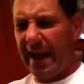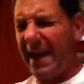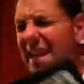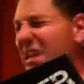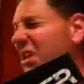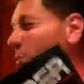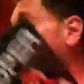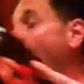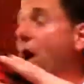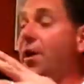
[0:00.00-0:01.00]

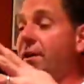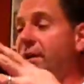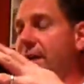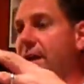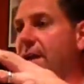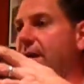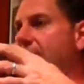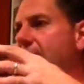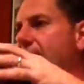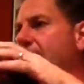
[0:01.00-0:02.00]
81.
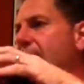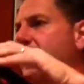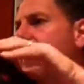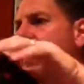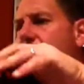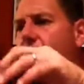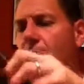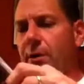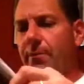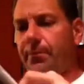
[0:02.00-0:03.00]
80,
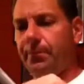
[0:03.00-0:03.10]
81.